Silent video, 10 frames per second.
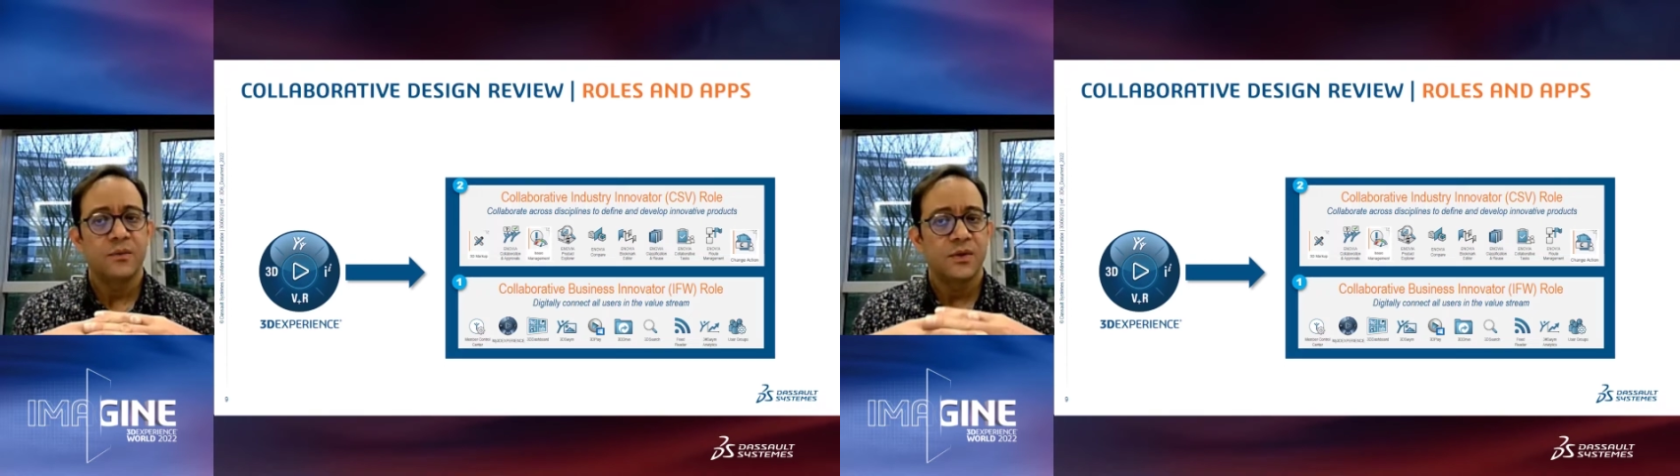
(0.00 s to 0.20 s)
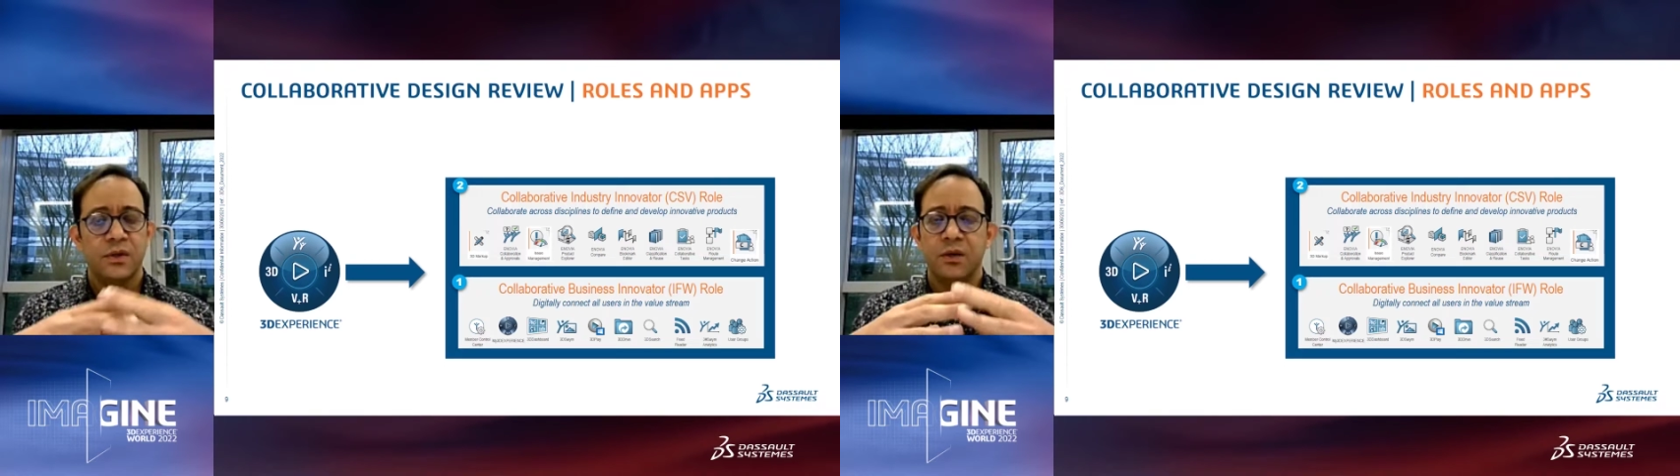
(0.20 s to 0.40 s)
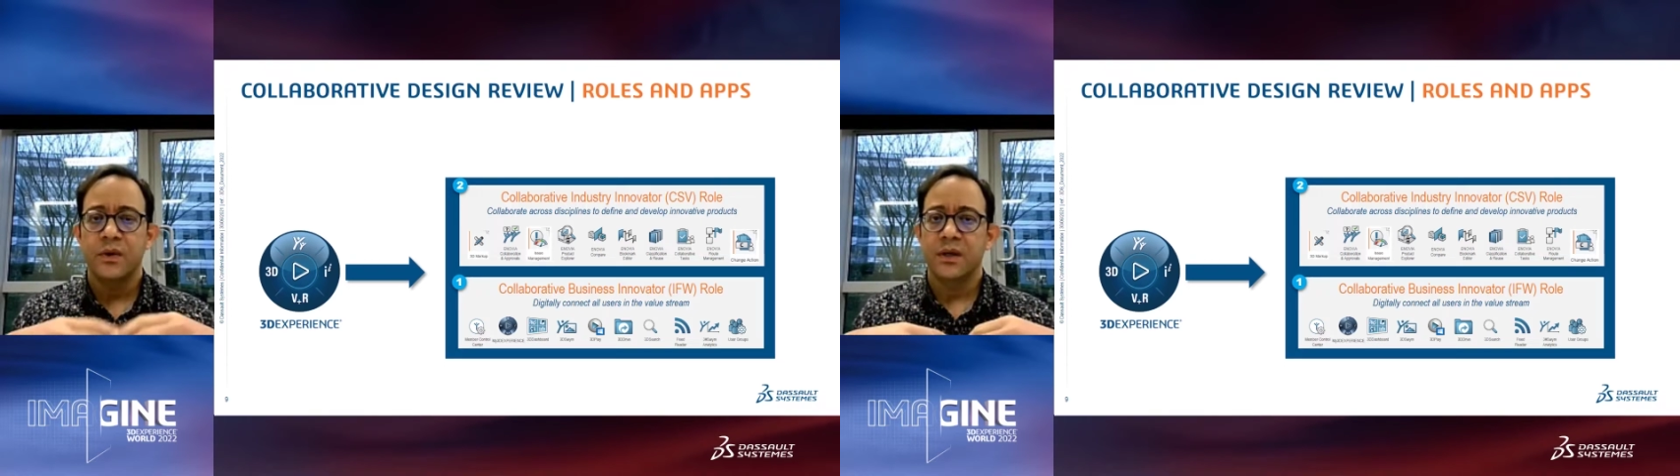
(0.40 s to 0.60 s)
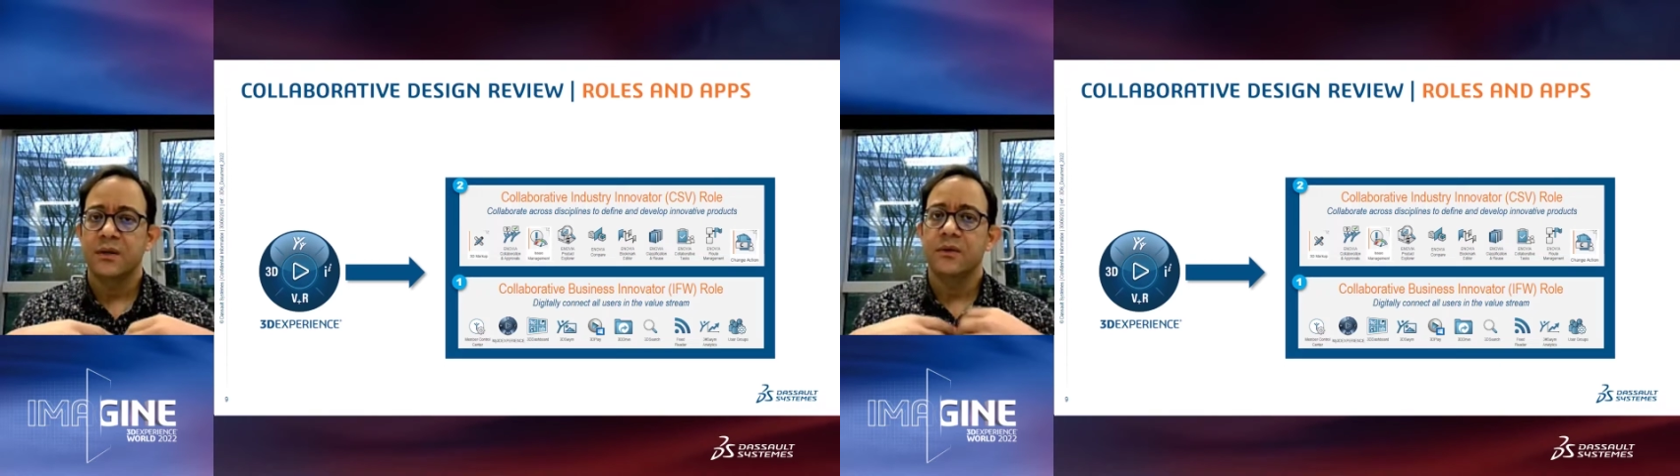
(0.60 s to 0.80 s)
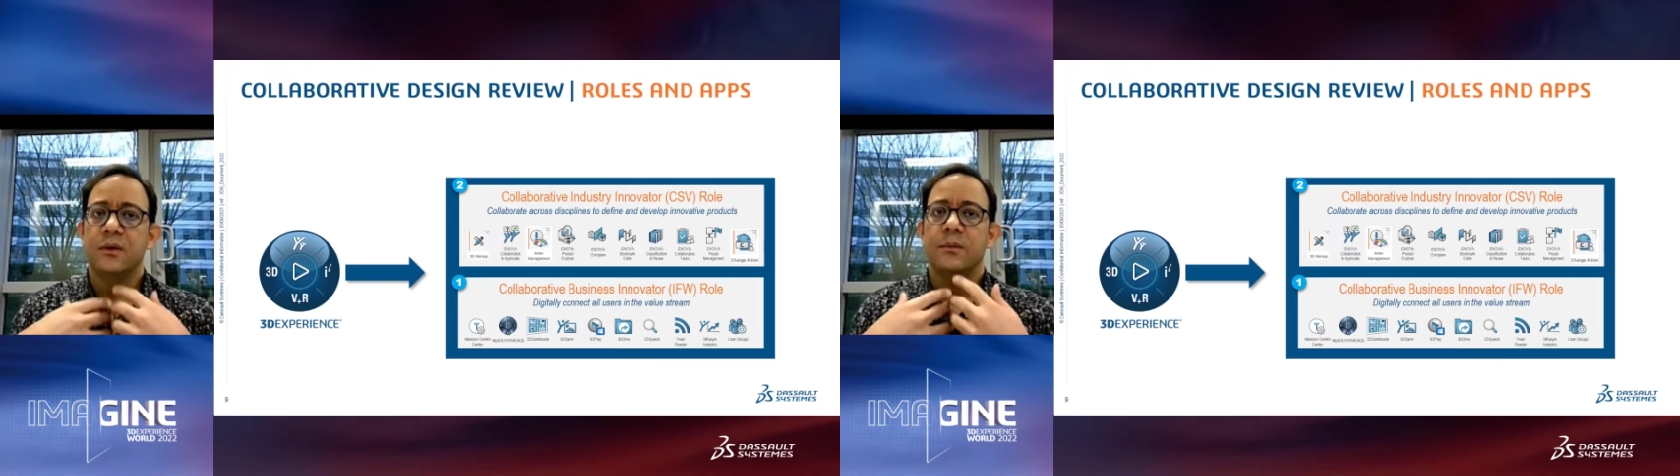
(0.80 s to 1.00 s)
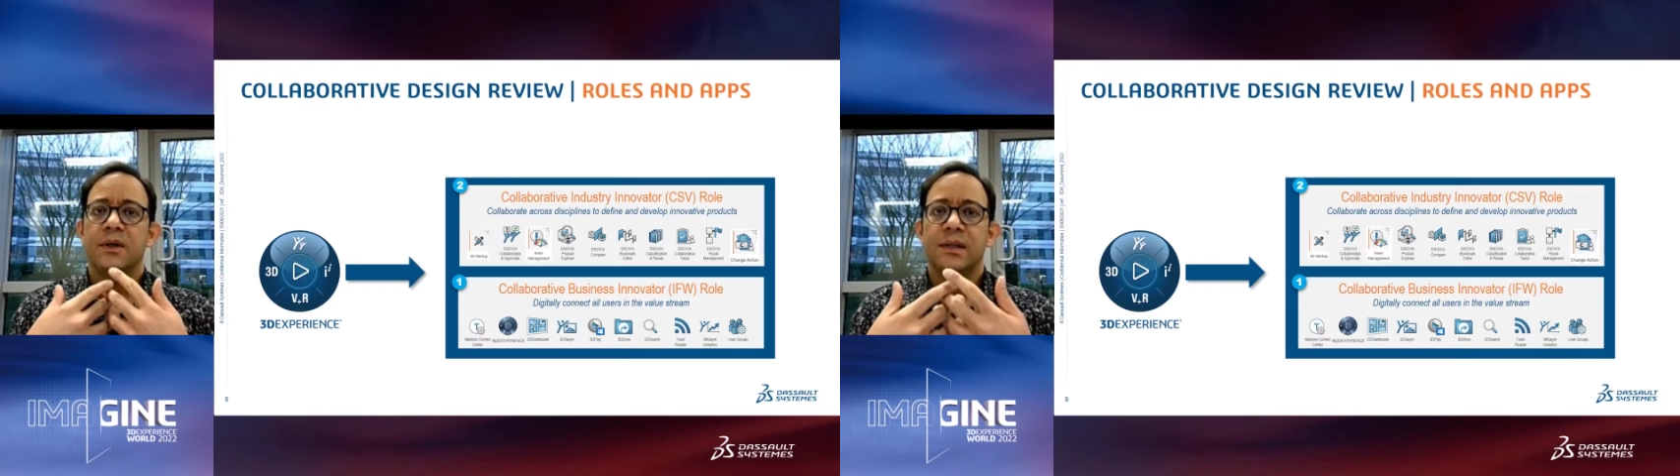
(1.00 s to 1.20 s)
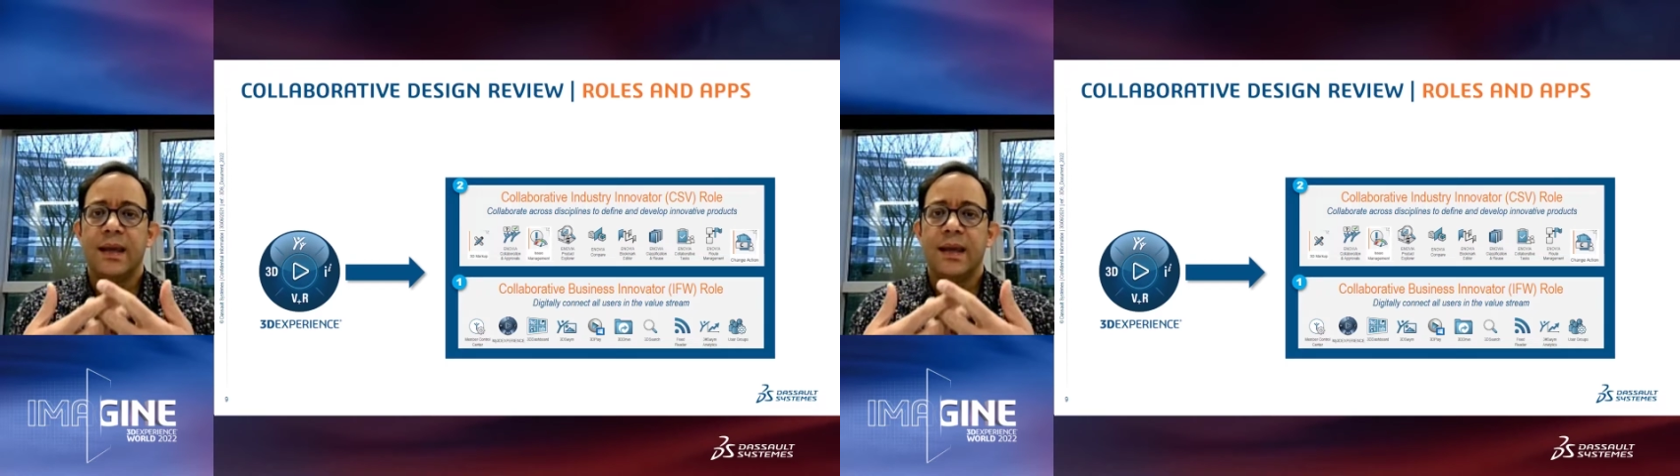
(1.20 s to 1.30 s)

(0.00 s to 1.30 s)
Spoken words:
So here we're not talking about